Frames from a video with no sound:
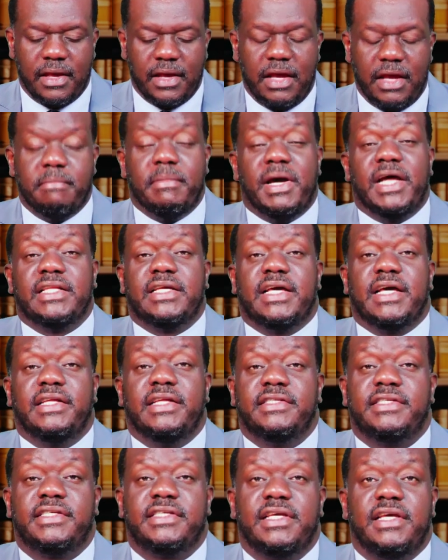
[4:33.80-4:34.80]
a man
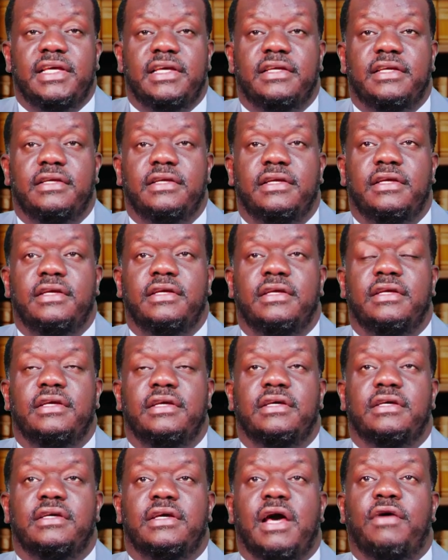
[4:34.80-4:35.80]
can say,
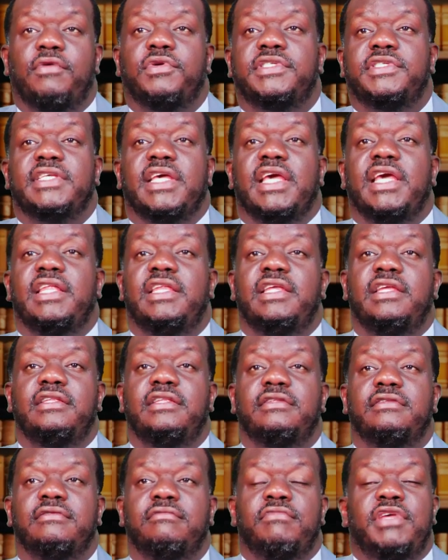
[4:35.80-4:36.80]
I was
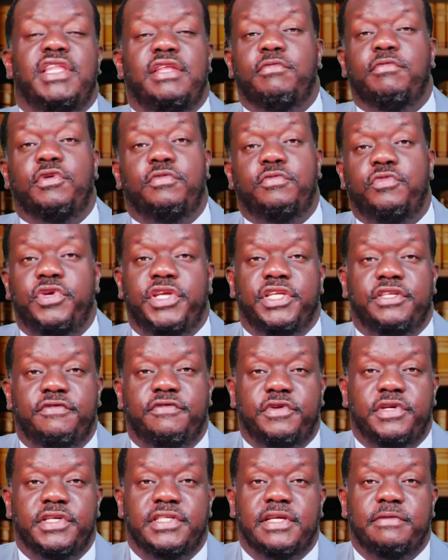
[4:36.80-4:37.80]
earning minimum wage,
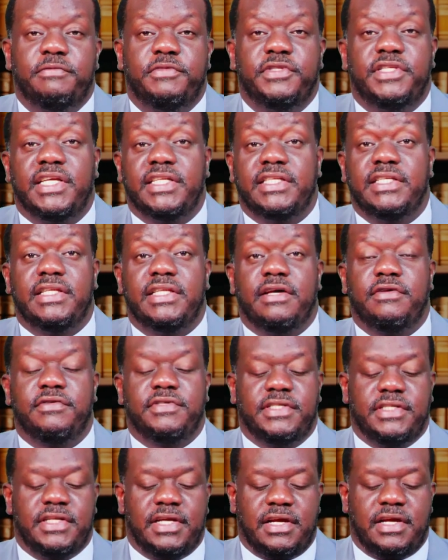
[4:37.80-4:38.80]
for example,
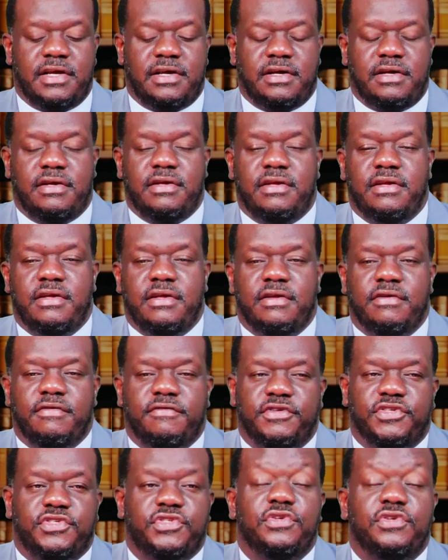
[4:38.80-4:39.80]
30,000 naira
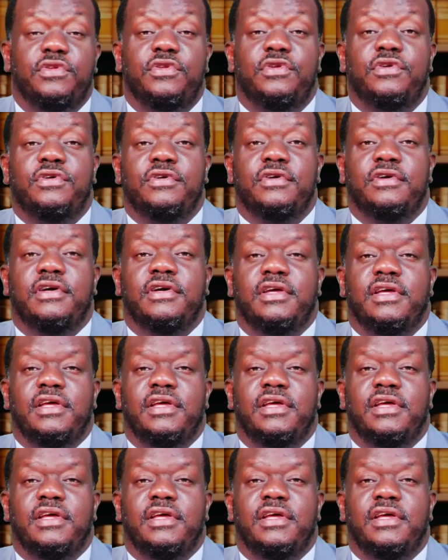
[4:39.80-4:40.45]
for so long,